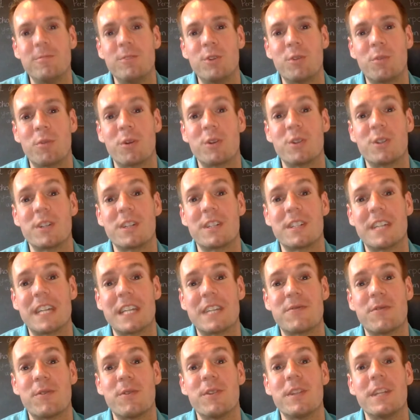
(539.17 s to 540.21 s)
You're more
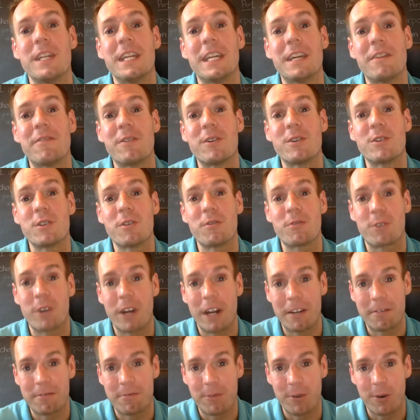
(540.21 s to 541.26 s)
successful than you give yourself
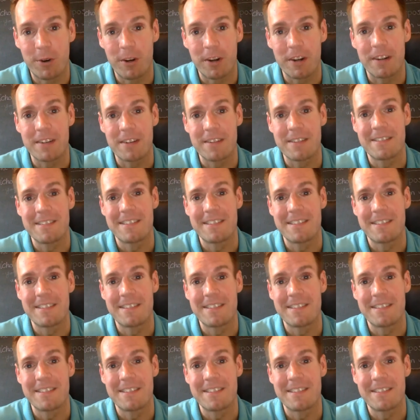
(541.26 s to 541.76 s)
credit for.